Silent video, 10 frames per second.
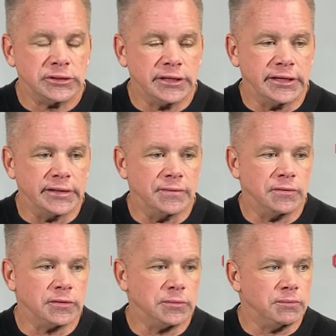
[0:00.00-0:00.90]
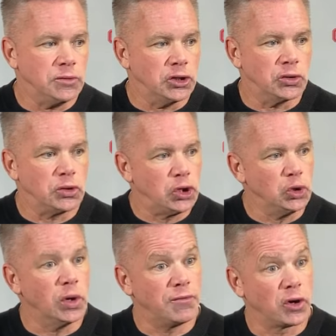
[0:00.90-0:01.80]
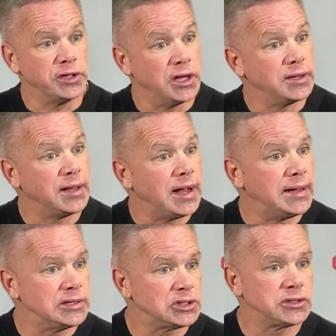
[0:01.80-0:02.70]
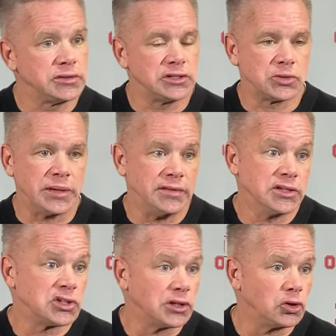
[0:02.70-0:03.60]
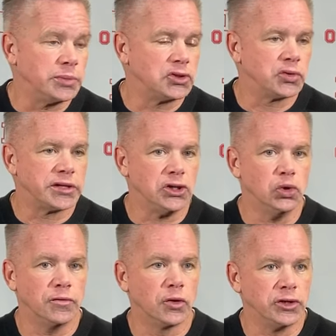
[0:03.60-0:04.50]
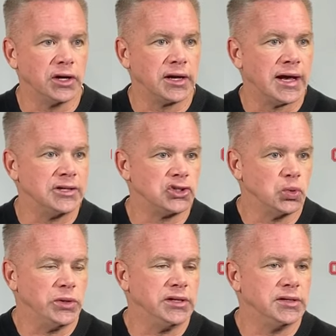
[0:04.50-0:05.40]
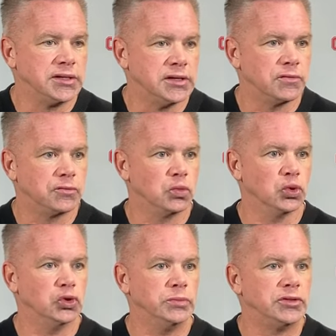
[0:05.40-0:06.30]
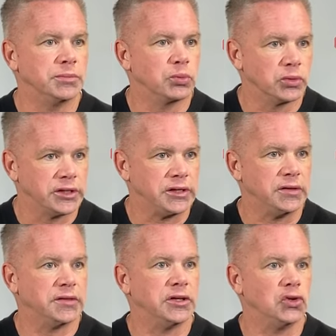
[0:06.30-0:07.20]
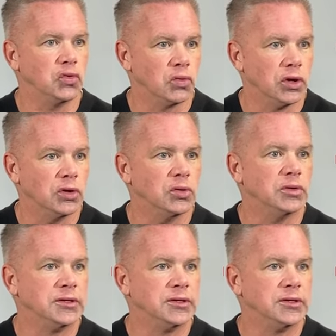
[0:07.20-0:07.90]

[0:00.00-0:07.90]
And, you know, who of our young guys, this made this a little bit tricky, who of our young guys do we need to give room to breathe and grow?